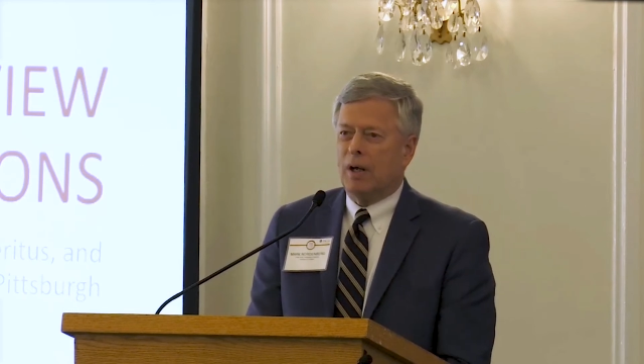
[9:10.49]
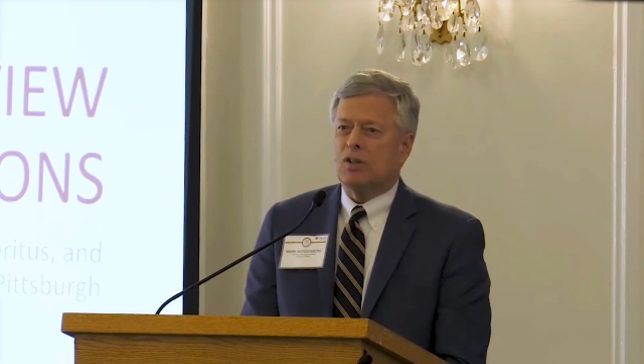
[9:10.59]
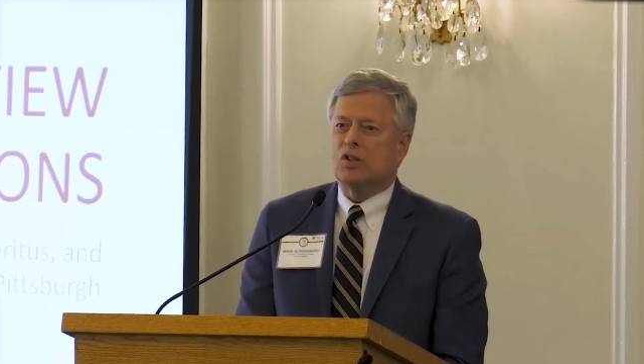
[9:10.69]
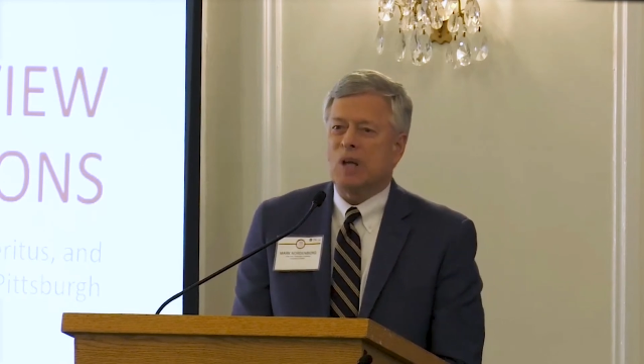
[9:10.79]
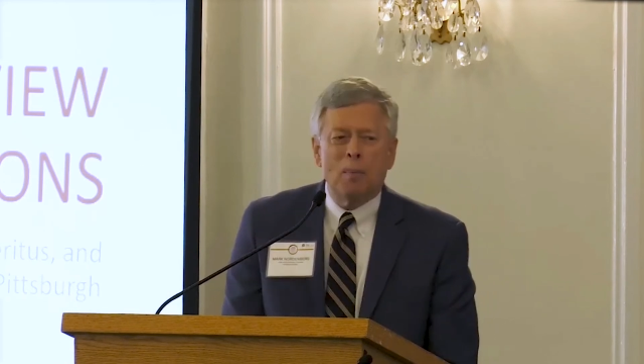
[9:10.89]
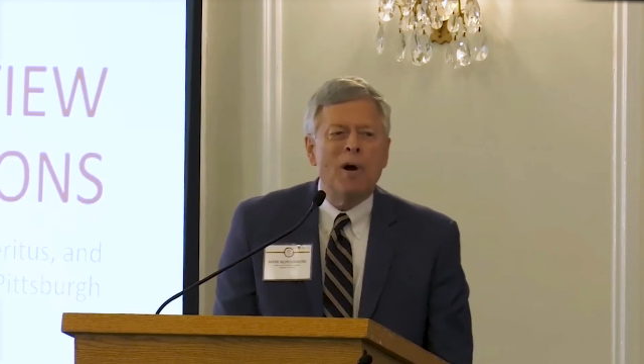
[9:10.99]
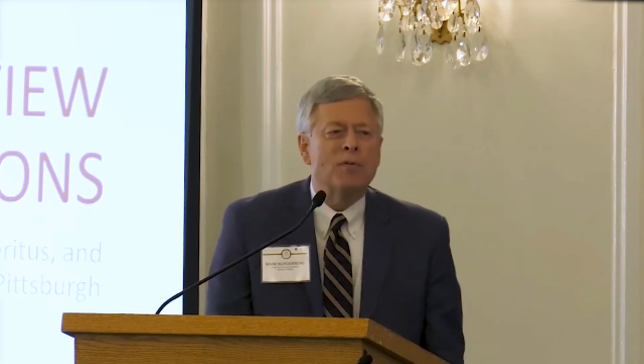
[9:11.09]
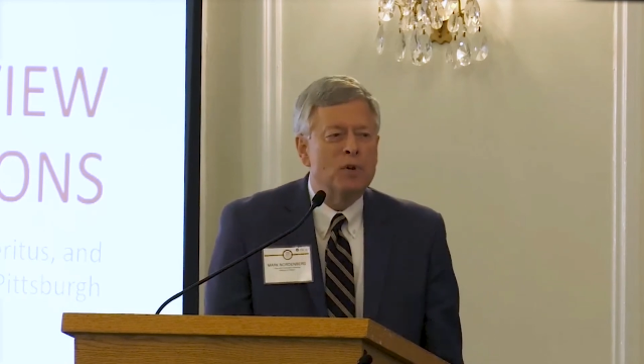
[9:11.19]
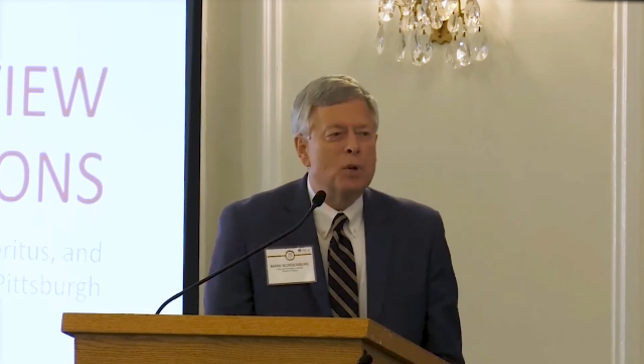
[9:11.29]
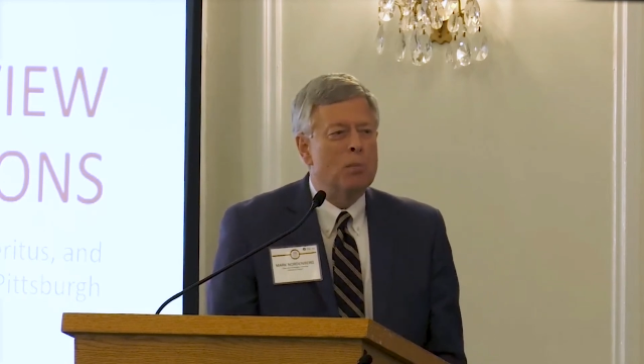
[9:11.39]
Some
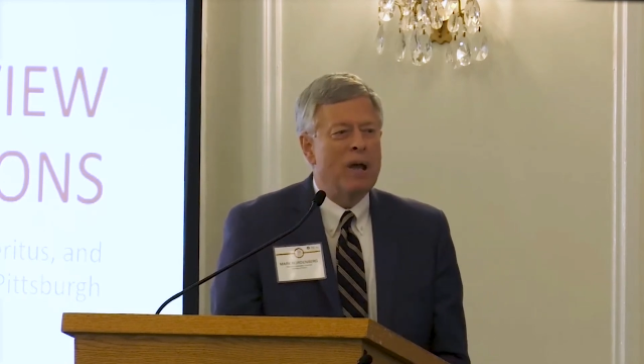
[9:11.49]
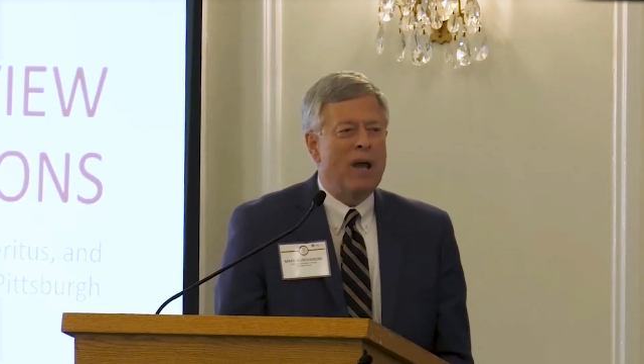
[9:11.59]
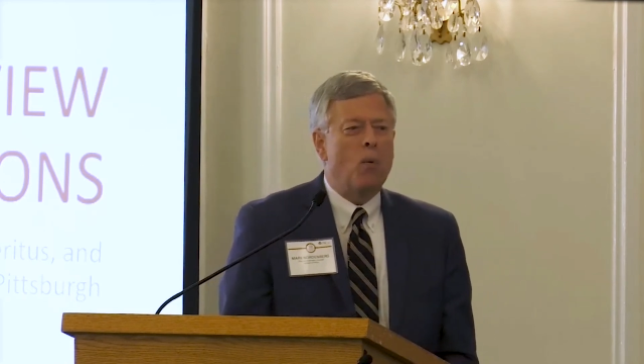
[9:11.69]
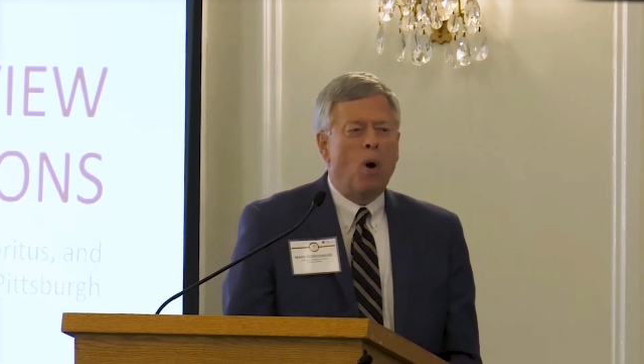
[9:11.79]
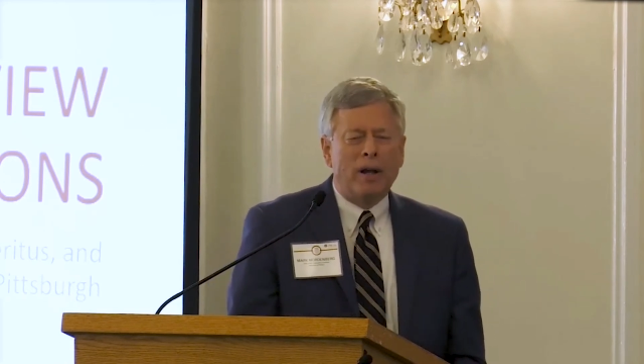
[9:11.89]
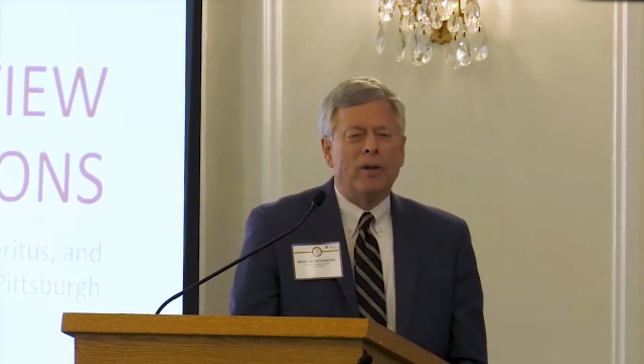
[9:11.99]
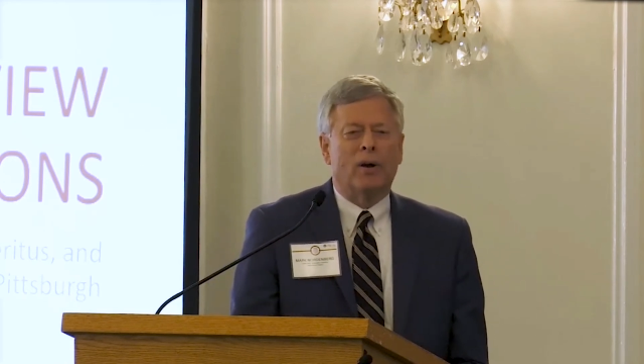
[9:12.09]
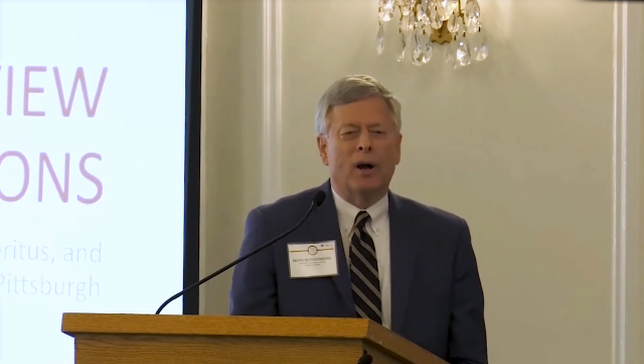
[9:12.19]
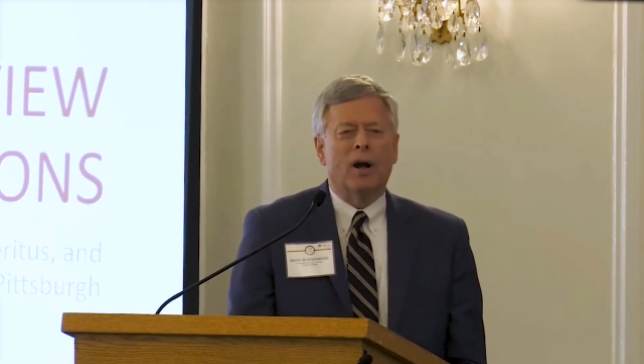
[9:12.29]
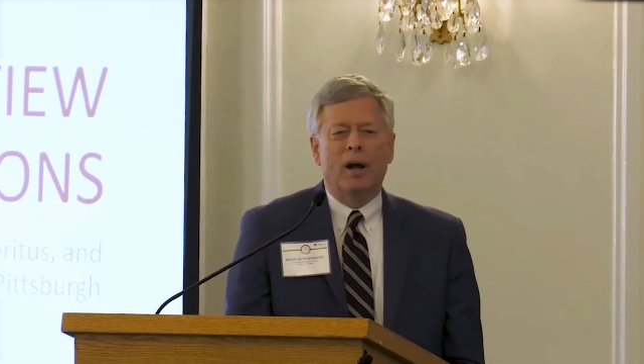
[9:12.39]
of you may
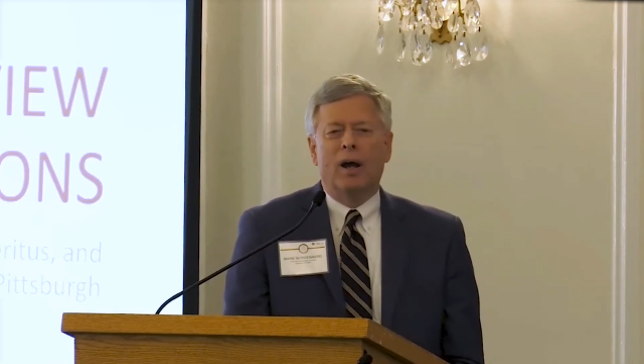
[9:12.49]
wonder